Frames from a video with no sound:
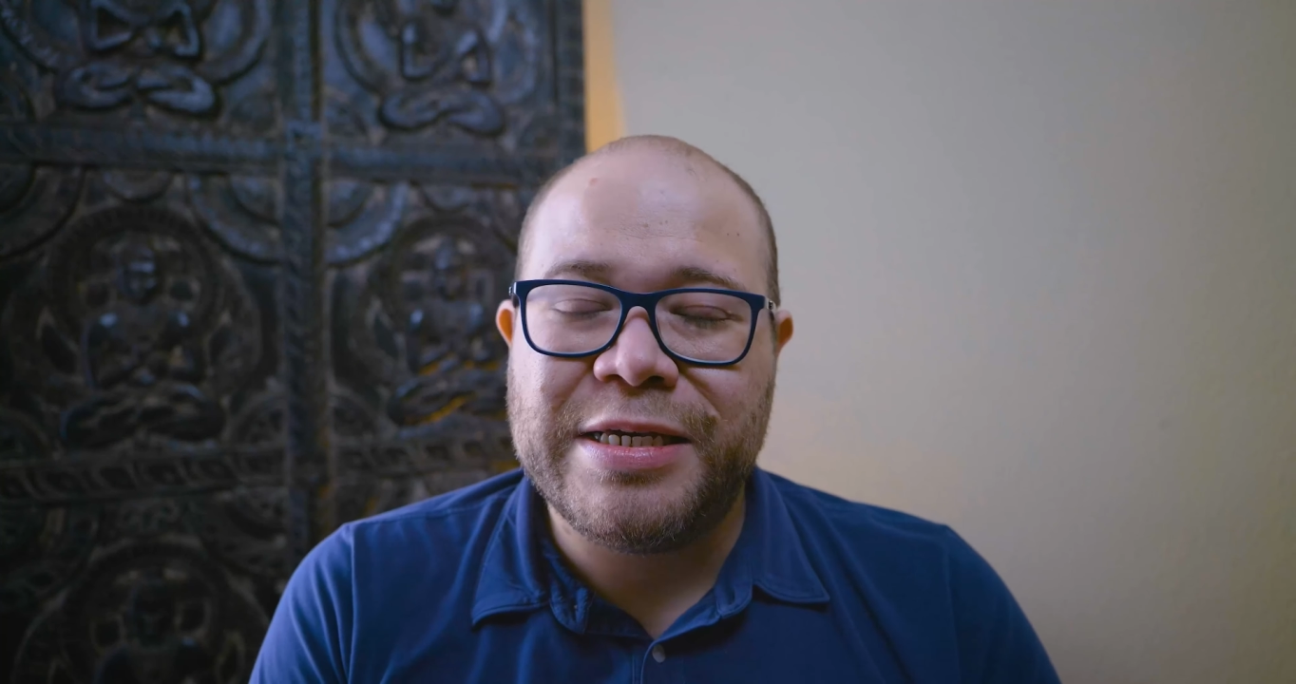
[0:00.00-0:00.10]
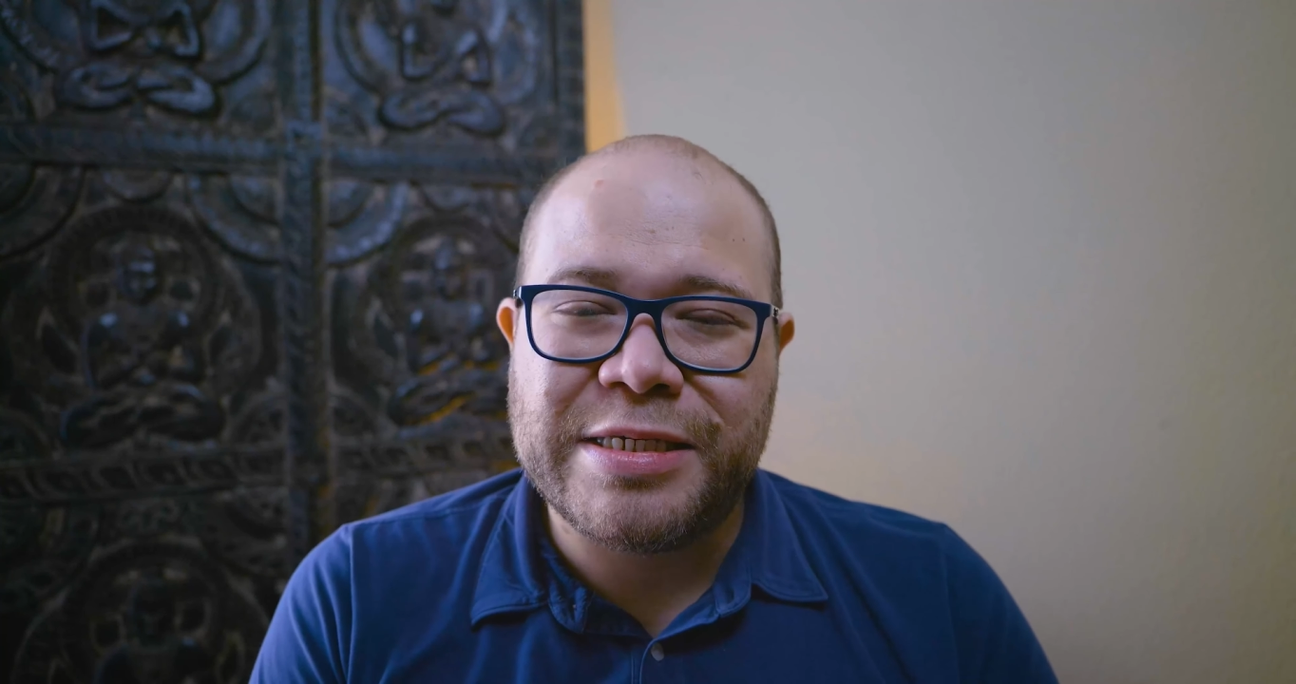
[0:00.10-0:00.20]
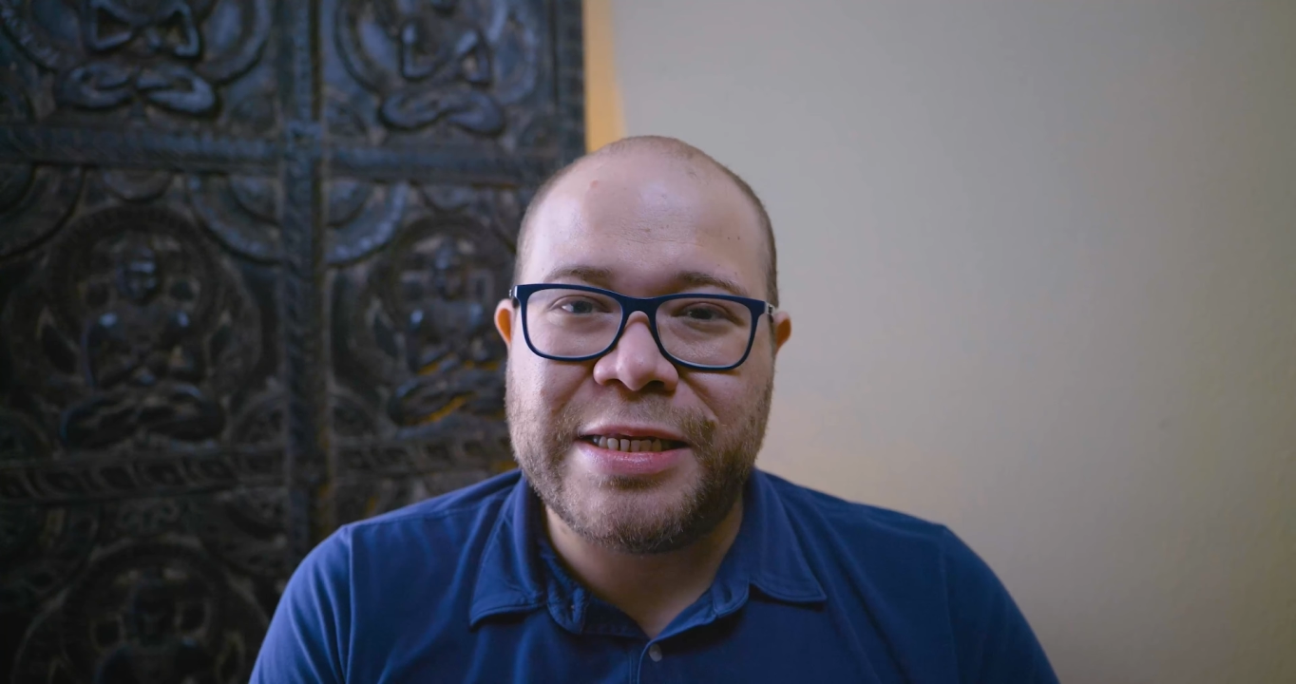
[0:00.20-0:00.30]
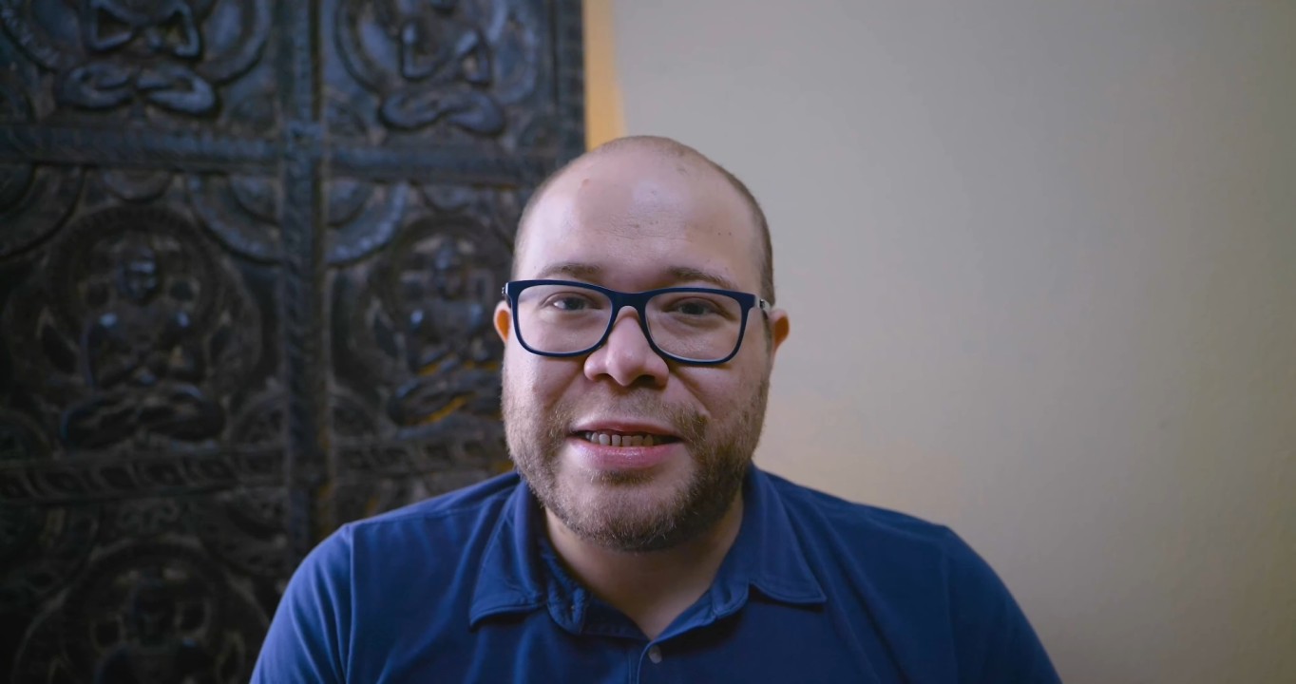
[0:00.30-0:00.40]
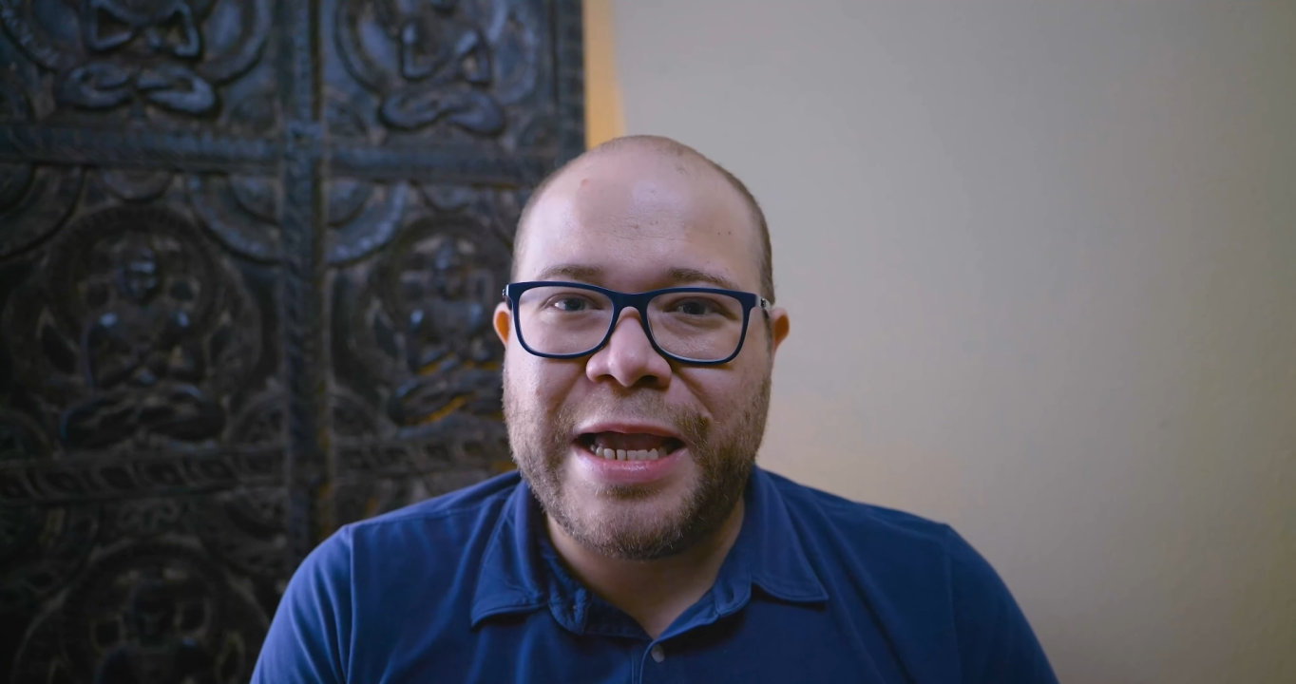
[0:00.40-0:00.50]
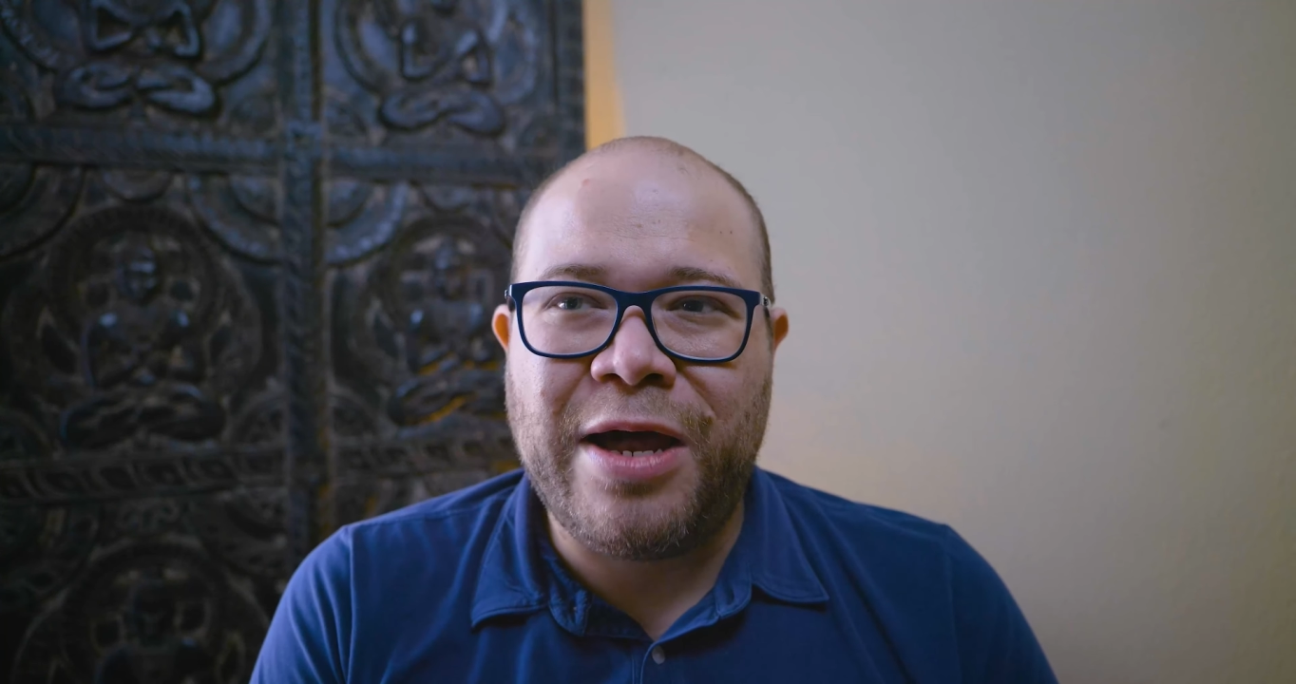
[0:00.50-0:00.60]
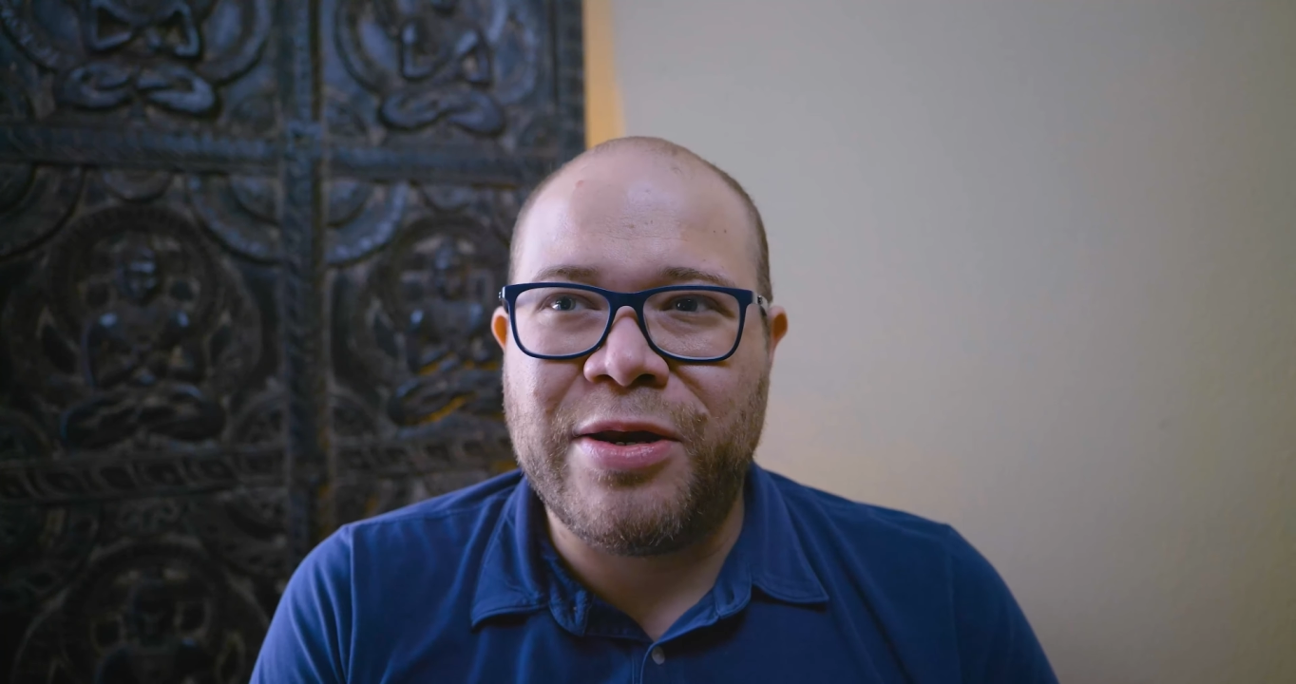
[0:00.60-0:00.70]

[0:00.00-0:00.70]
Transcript: sitting down